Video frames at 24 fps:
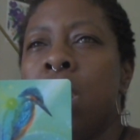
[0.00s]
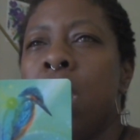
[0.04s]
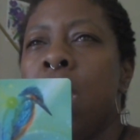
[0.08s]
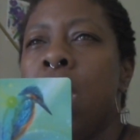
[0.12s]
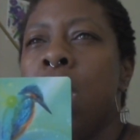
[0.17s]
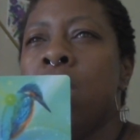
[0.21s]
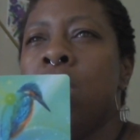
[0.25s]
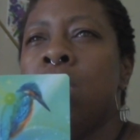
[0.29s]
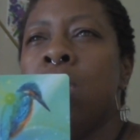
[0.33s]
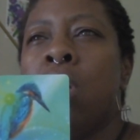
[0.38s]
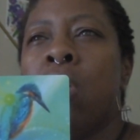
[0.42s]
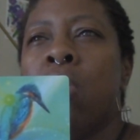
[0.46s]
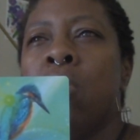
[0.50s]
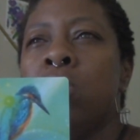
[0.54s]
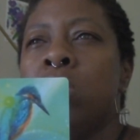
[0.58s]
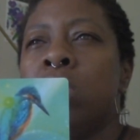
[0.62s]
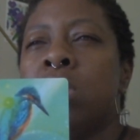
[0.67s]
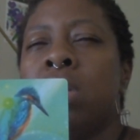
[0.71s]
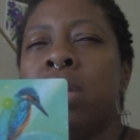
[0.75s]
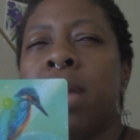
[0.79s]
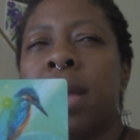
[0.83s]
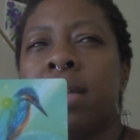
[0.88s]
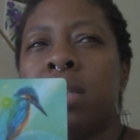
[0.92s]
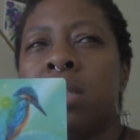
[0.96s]
It knows
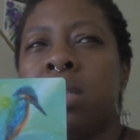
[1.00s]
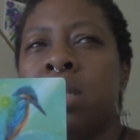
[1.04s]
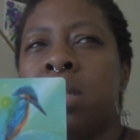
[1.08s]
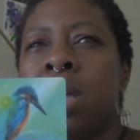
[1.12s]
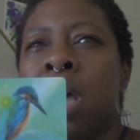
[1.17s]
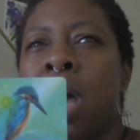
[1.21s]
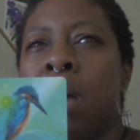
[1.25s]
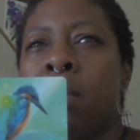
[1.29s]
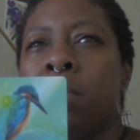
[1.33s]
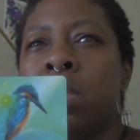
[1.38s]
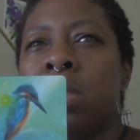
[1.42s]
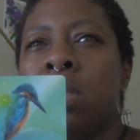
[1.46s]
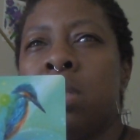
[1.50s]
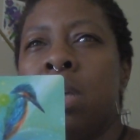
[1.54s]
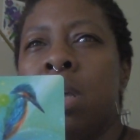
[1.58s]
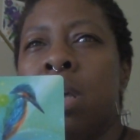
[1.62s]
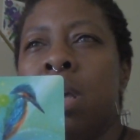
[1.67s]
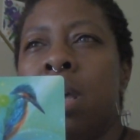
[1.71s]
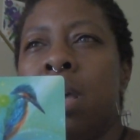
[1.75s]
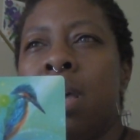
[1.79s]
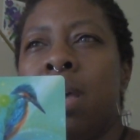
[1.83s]
the next steps.